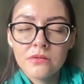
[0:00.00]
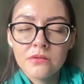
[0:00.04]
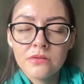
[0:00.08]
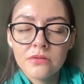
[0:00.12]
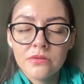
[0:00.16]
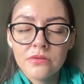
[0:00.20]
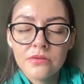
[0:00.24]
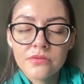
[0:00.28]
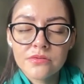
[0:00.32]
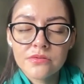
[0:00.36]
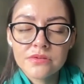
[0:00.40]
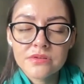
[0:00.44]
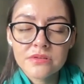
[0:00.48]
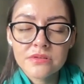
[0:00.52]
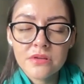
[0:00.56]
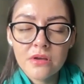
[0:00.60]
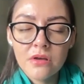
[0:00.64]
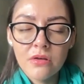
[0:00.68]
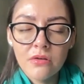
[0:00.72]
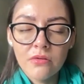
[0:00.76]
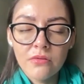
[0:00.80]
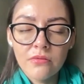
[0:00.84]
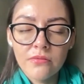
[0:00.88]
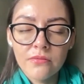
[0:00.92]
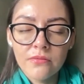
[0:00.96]
to
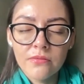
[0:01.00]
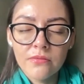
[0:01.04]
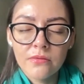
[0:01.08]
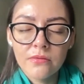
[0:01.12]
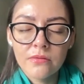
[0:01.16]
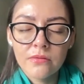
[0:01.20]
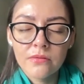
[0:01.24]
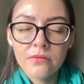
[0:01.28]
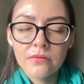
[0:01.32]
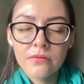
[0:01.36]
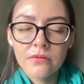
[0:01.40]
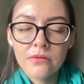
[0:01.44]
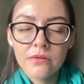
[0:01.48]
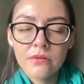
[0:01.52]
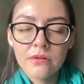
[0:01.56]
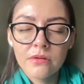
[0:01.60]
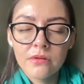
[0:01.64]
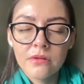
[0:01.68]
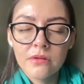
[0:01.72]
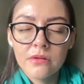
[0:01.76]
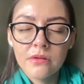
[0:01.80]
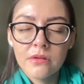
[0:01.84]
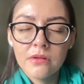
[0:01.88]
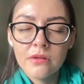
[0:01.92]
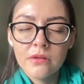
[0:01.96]
yourself
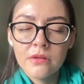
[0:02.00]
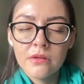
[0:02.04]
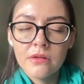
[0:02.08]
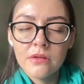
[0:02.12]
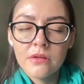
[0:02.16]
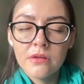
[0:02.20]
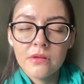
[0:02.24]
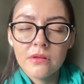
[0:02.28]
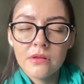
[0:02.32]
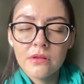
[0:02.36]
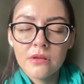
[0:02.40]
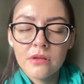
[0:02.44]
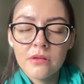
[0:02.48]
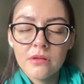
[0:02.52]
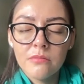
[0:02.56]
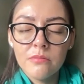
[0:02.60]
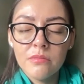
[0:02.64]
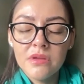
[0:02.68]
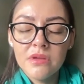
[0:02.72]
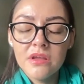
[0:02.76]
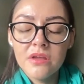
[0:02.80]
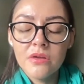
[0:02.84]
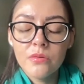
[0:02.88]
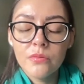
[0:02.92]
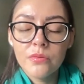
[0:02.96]

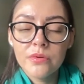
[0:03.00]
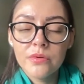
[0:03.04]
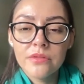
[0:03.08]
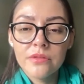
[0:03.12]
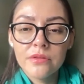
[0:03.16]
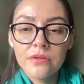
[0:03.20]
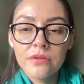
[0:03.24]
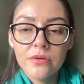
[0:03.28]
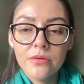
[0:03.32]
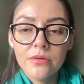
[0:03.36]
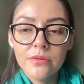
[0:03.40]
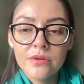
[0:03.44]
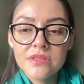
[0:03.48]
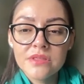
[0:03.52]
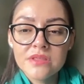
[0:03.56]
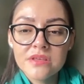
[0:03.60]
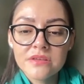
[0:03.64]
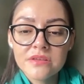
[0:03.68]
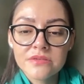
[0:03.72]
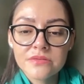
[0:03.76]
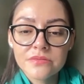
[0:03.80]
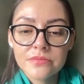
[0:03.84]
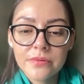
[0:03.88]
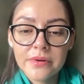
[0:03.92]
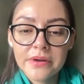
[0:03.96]
and being with you in
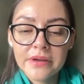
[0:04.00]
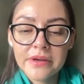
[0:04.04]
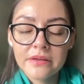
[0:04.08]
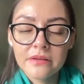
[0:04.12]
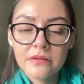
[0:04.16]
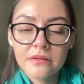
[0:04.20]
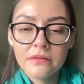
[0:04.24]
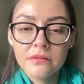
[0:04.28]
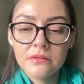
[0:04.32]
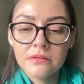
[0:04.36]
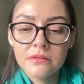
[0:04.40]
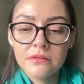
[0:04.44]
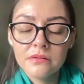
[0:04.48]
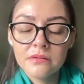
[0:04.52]
this way.